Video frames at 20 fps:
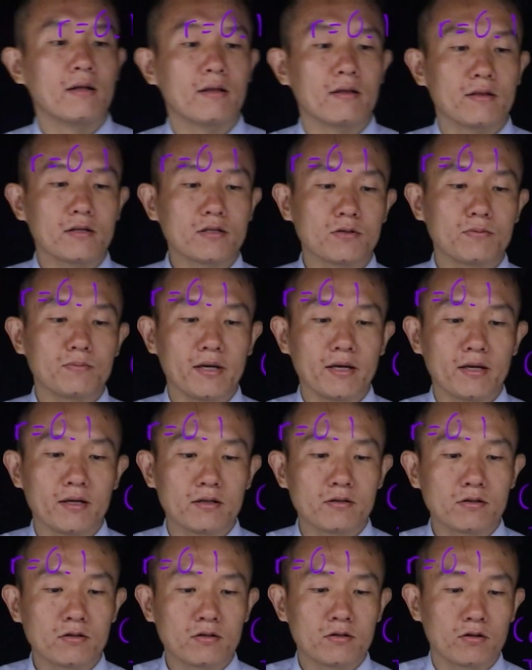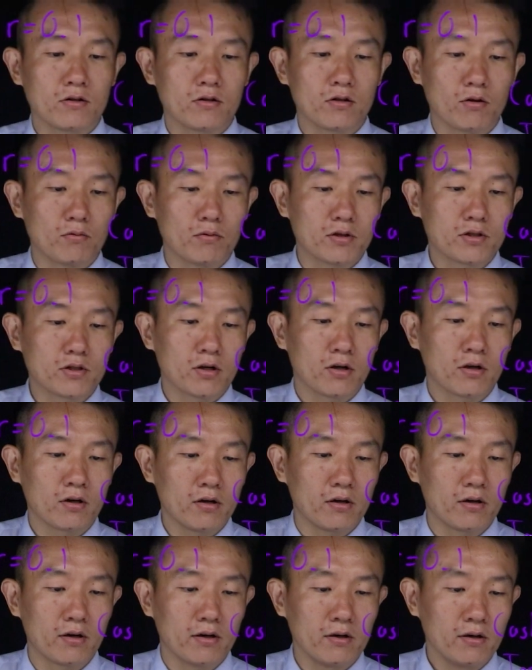this means the
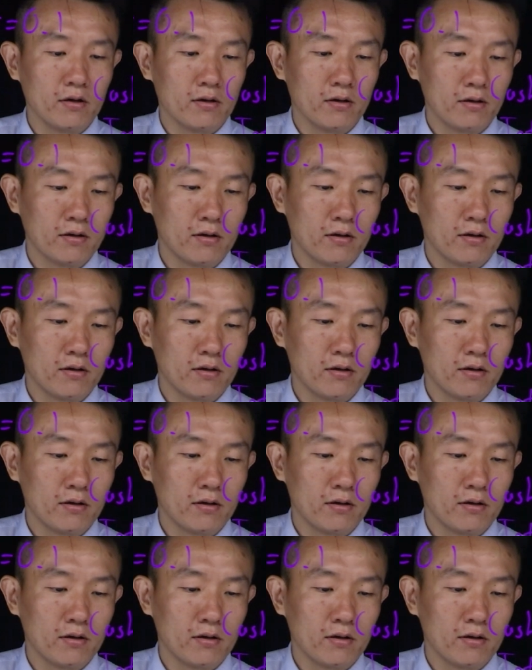return